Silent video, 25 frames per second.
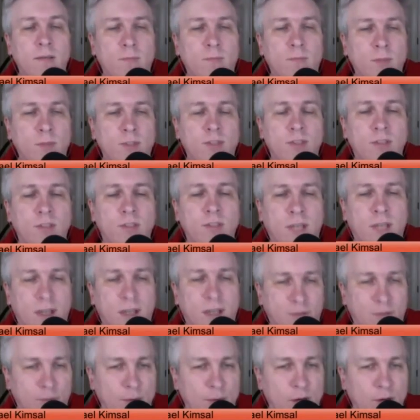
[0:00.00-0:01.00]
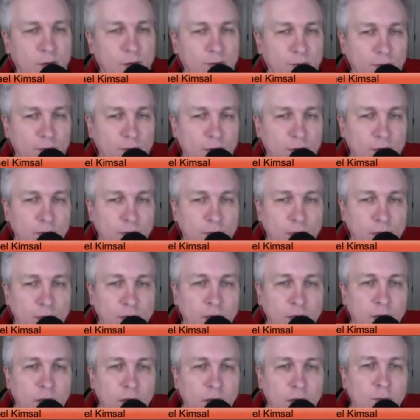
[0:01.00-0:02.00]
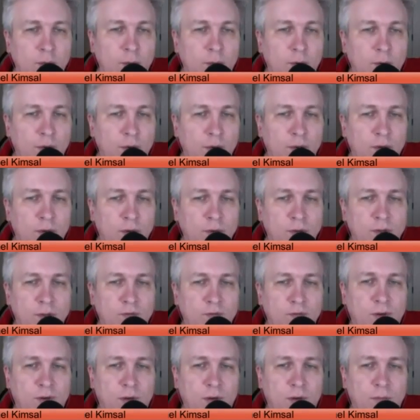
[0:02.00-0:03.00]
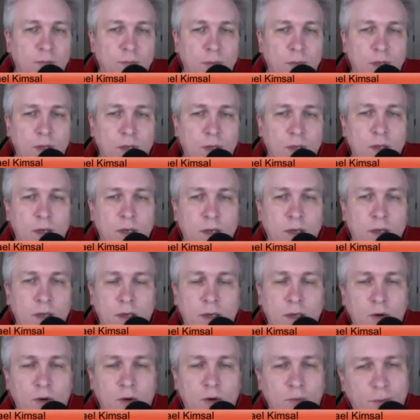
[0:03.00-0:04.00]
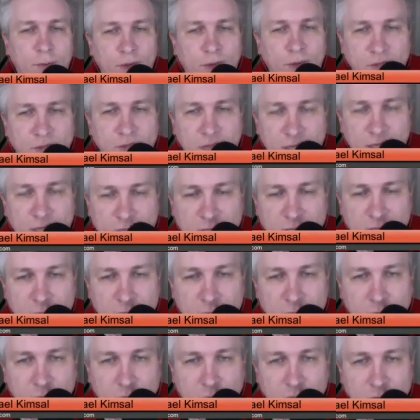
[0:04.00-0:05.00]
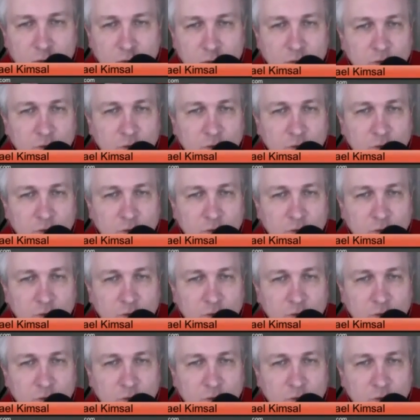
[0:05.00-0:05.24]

which is kind of a mouthful there. But both of those from, I hope I'm going to say his name right,